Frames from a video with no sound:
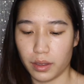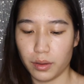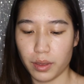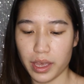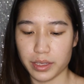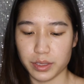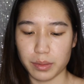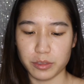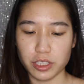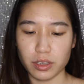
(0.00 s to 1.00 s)
Okay, so
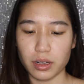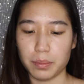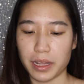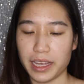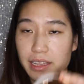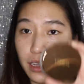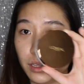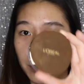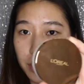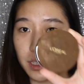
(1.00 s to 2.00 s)
I'm just going to apply the
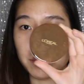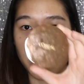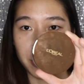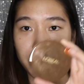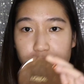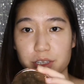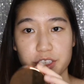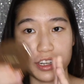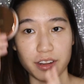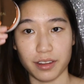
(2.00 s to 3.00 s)
Lucent Magique
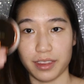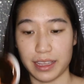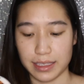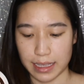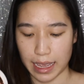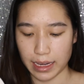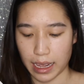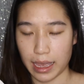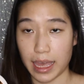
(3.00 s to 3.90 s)
cushion on this side